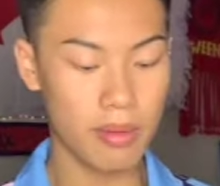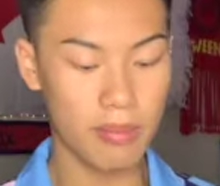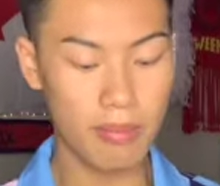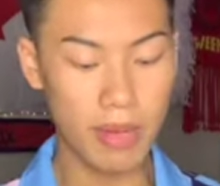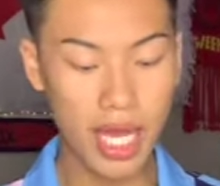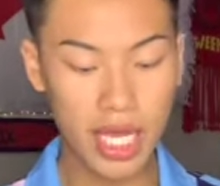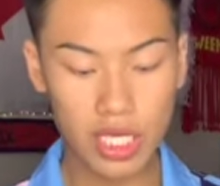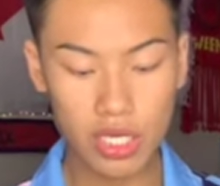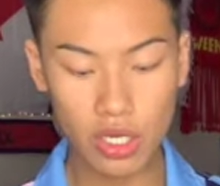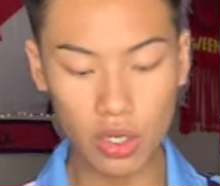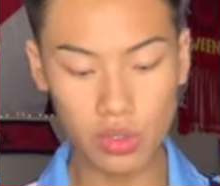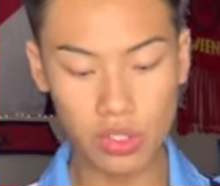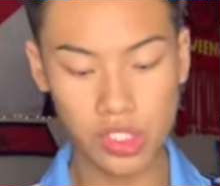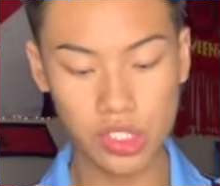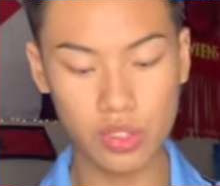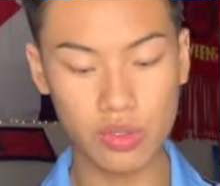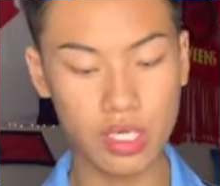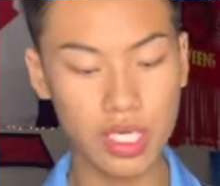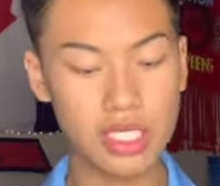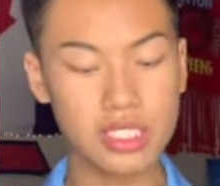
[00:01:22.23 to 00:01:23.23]
My
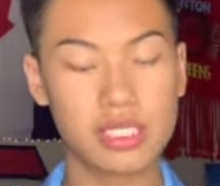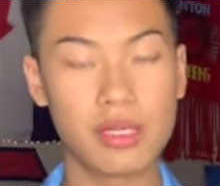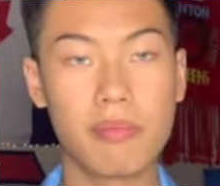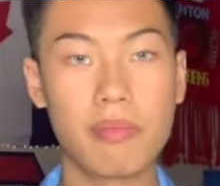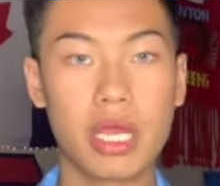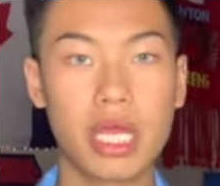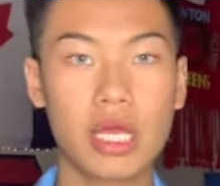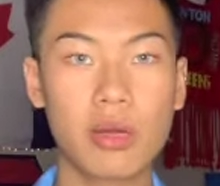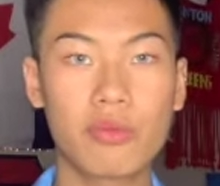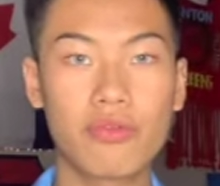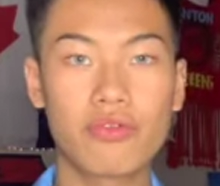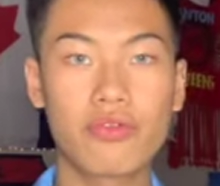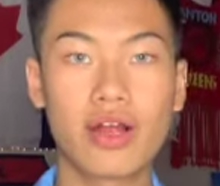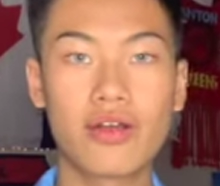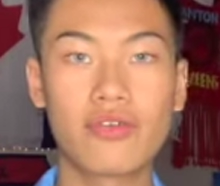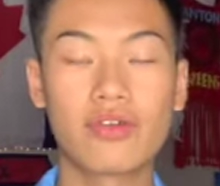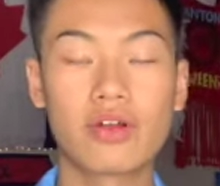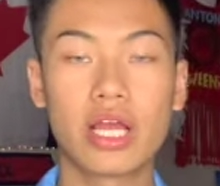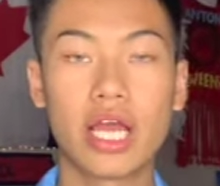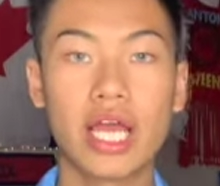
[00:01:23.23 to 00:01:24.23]
go-to is the Makeup
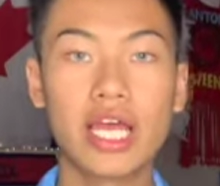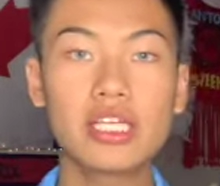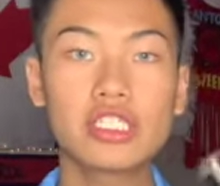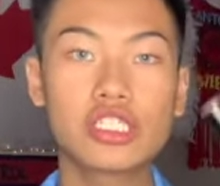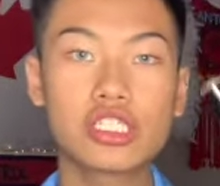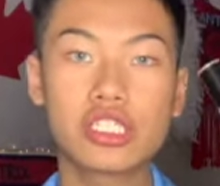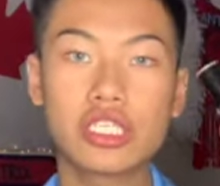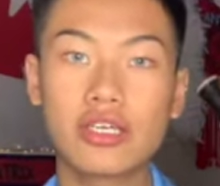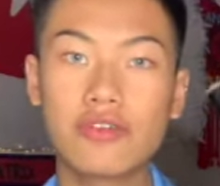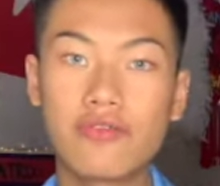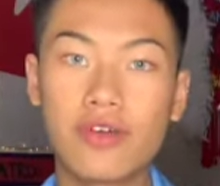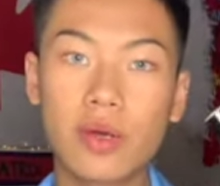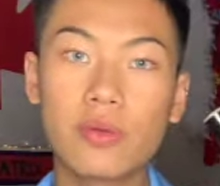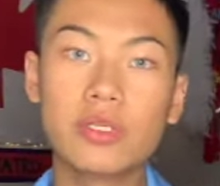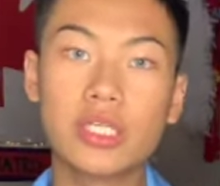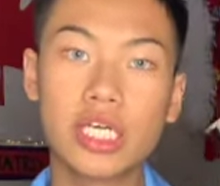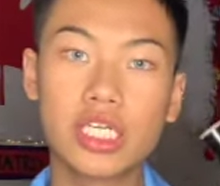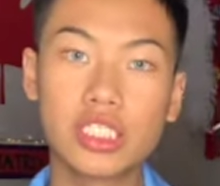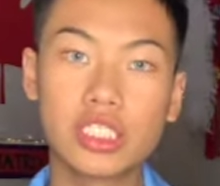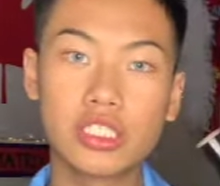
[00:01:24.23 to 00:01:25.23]
Forever HD
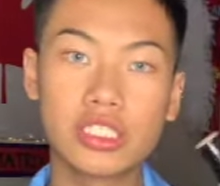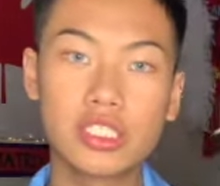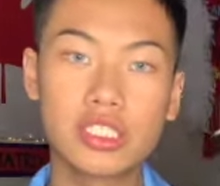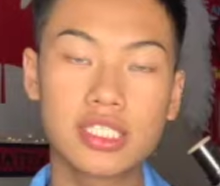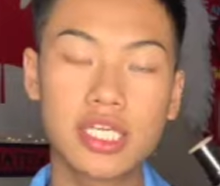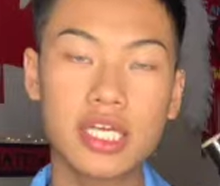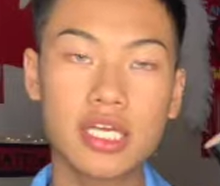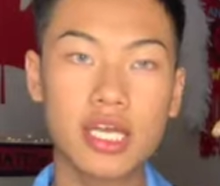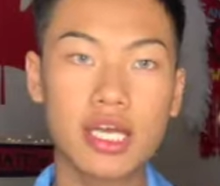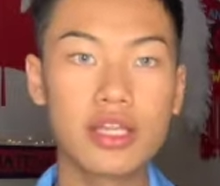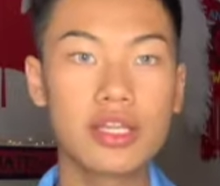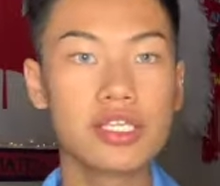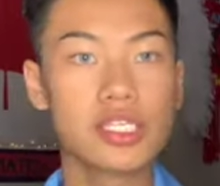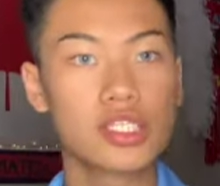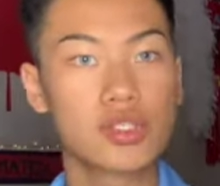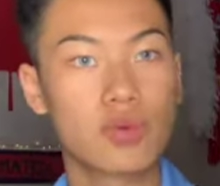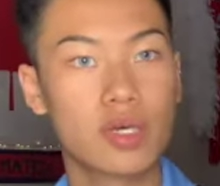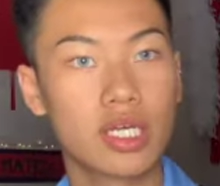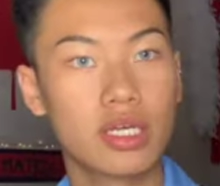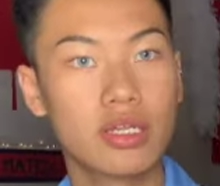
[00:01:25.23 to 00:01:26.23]
foundation stick, and this
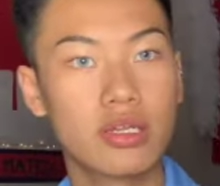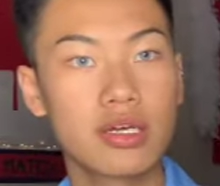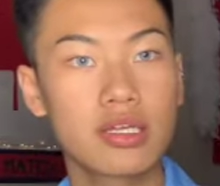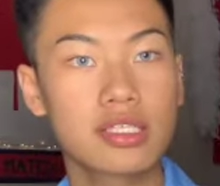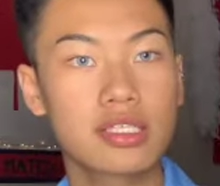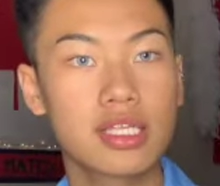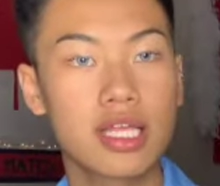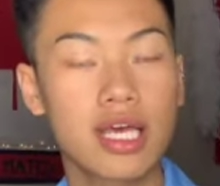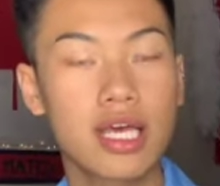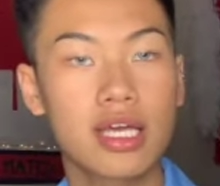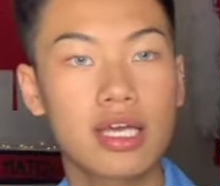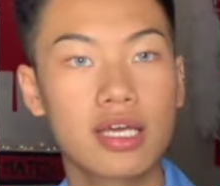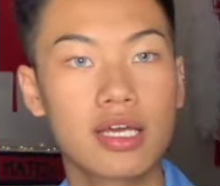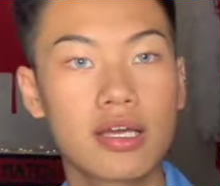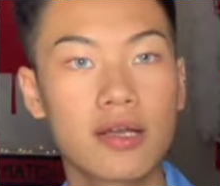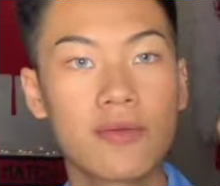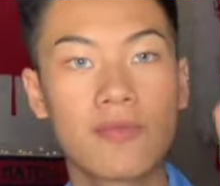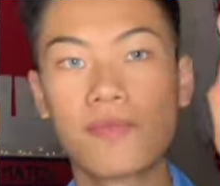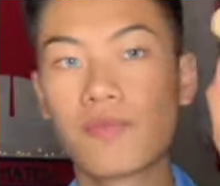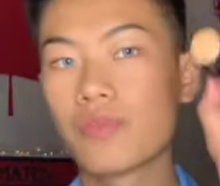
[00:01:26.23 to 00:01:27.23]
is what it looks like.
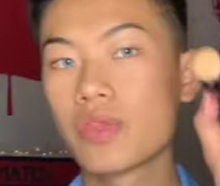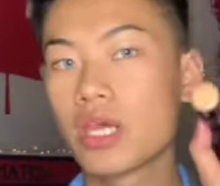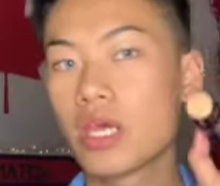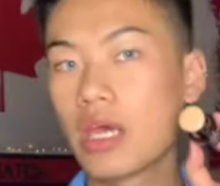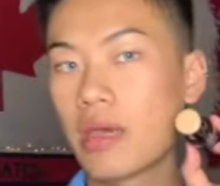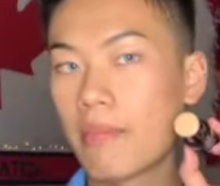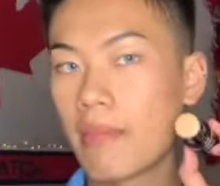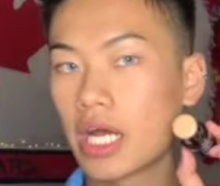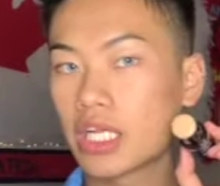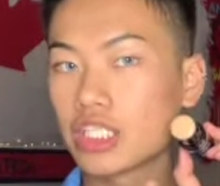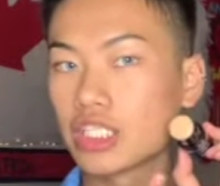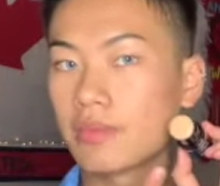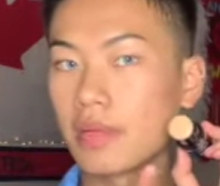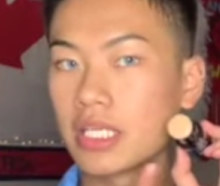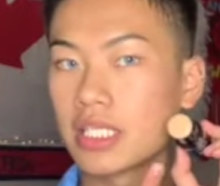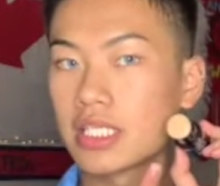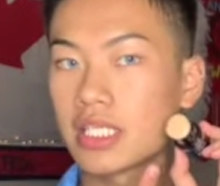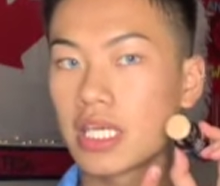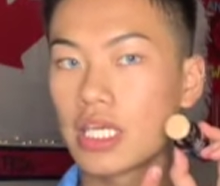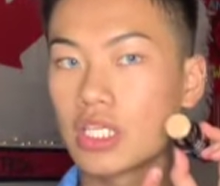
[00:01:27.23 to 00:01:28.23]
Matches my
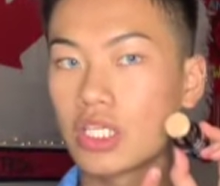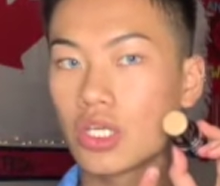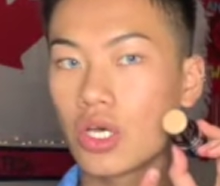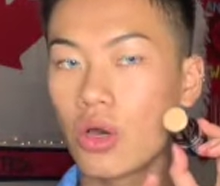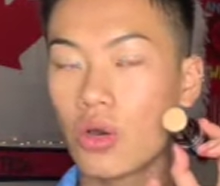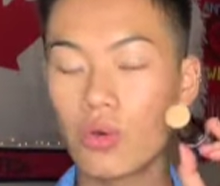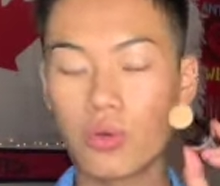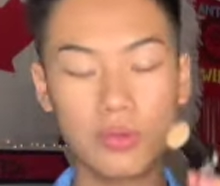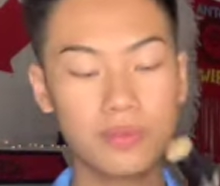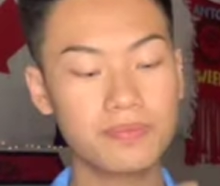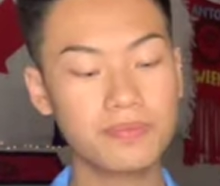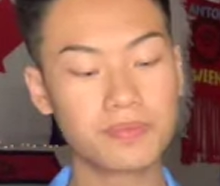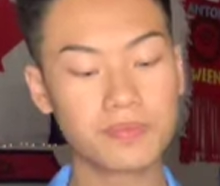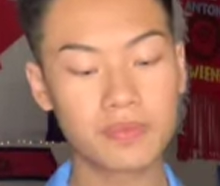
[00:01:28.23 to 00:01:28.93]
skin tone.